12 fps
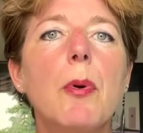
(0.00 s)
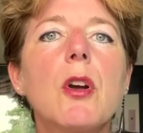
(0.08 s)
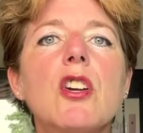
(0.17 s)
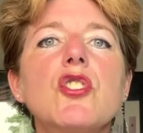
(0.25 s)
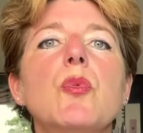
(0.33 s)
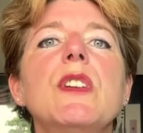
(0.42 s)

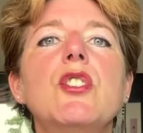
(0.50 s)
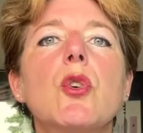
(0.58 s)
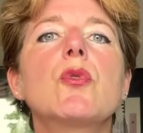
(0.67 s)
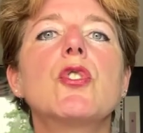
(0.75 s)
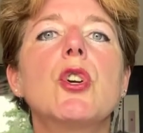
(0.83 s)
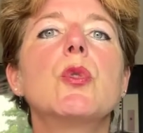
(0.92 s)
Because we
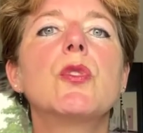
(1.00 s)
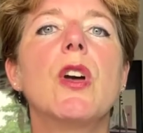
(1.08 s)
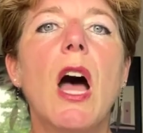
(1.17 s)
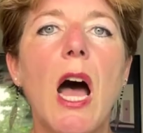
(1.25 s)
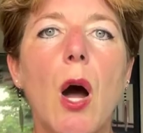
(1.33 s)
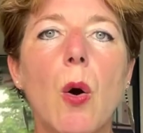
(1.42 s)
don't know the
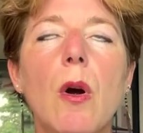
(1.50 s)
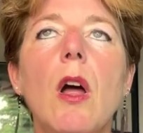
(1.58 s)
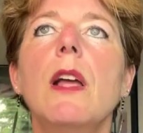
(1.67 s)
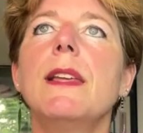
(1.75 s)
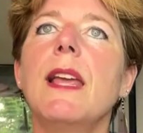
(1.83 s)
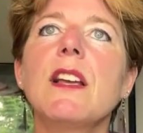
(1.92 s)
how.
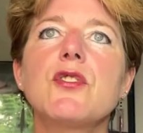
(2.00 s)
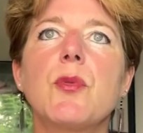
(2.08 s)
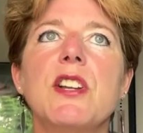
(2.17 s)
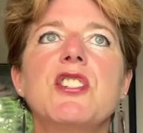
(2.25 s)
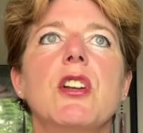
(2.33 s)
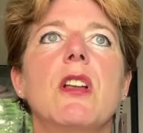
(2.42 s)
Yes,
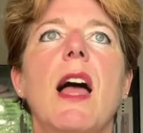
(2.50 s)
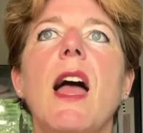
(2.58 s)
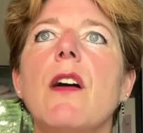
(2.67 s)
Rachel, I